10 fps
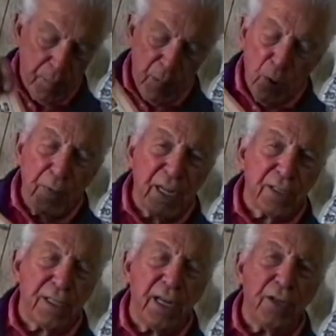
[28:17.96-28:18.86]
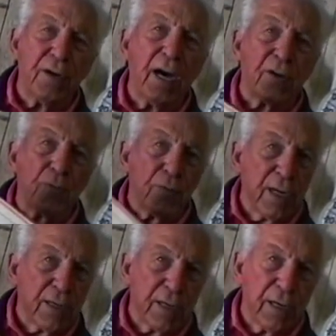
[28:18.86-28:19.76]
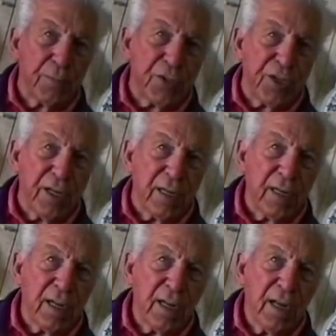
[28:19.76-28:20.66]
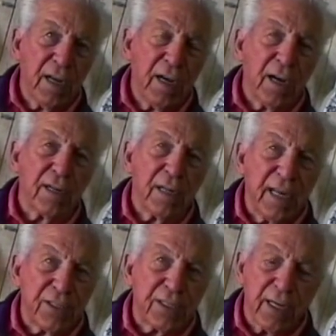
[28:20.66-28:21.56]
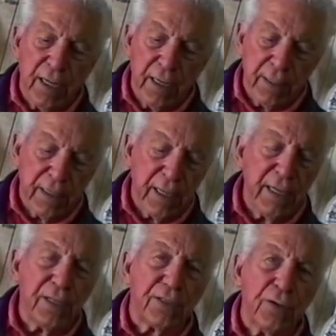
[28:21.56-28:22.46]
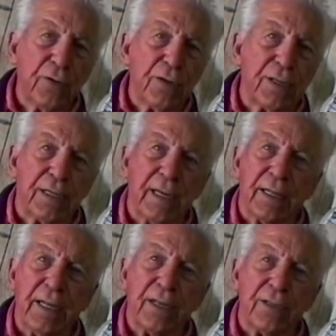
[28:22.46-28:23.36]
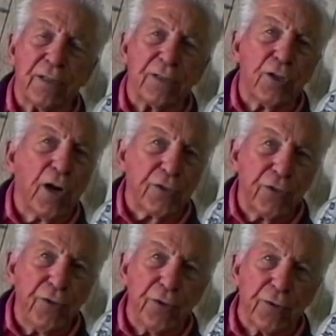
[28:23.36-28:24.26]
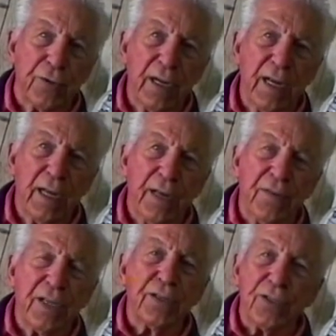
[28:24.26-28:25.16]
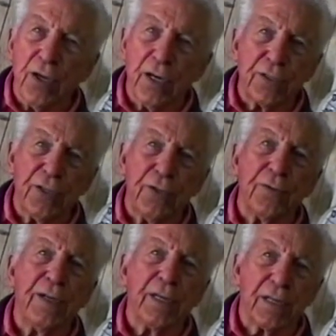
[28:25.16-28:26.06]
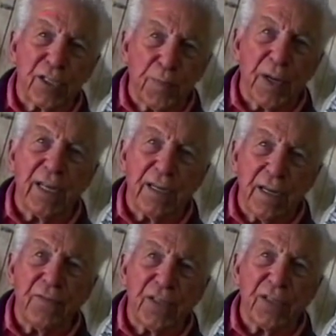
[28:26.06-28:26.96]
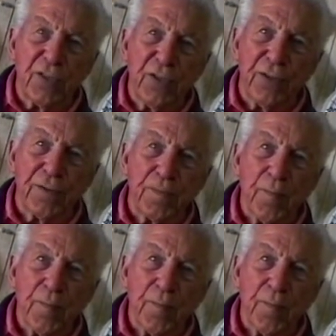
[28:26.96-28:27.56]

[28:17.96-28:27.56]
Nobody can tell you how to run a machine unless that he's noted that he can talk to you. If he can talk to you, he can explain everything to you.